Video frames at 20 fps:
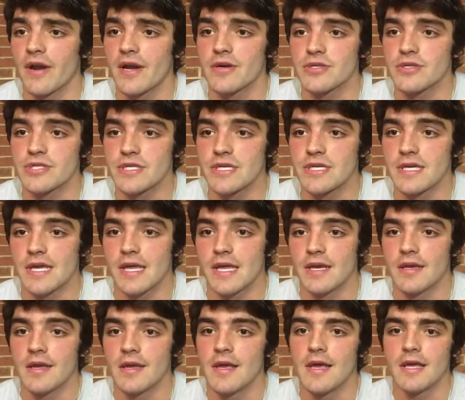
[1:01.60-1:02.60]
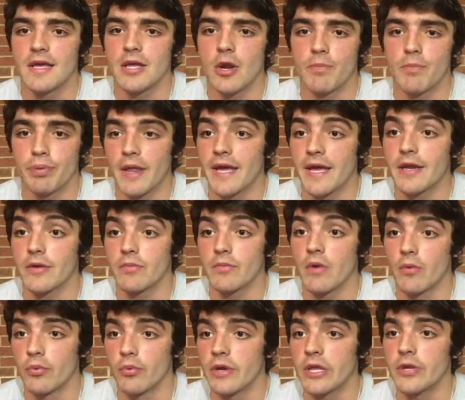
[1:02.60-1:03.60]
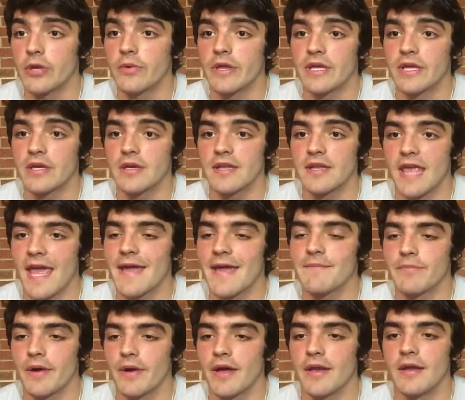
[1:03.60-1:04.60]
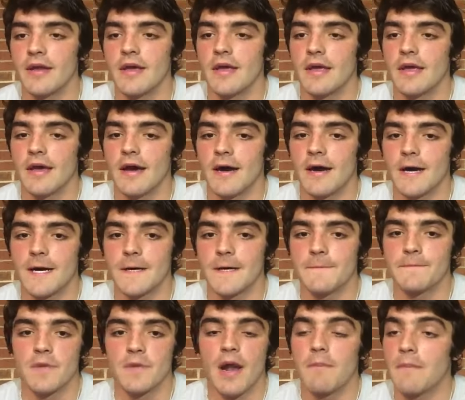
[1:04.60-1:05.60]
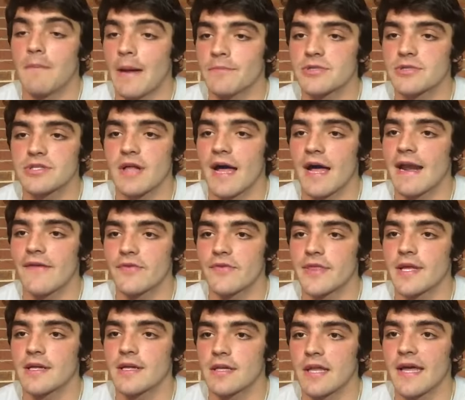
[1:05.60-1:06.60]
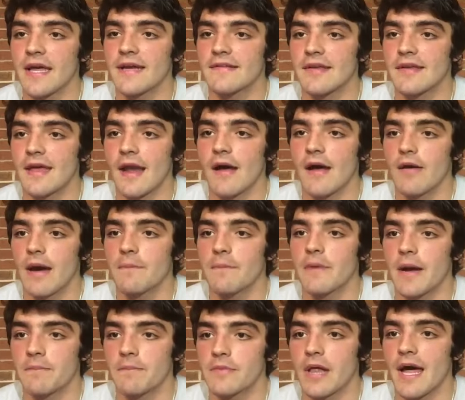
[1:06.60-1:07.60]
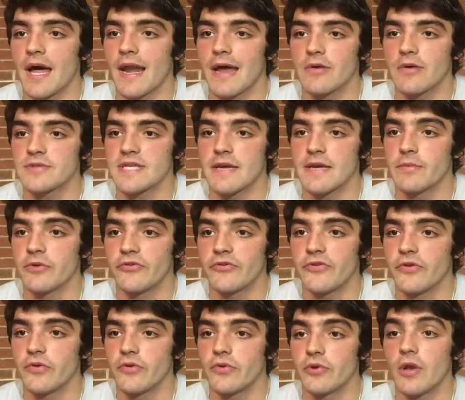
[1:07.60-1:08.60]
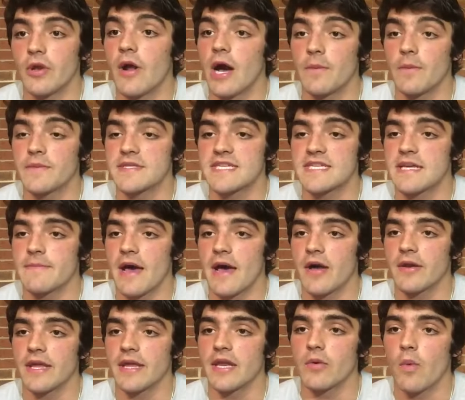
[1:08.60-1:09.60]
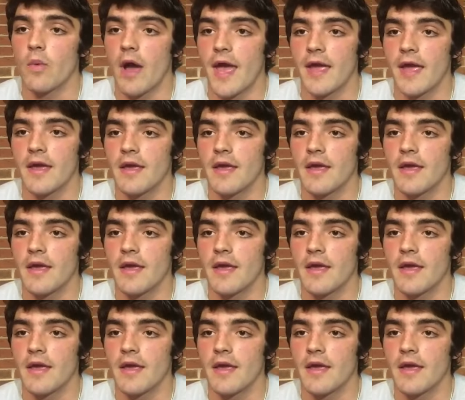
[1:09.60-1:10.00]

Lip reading: energy and playing a really, really good game. But I'm just glad everything clicked, and I'm glad I was able to help this team out in any way.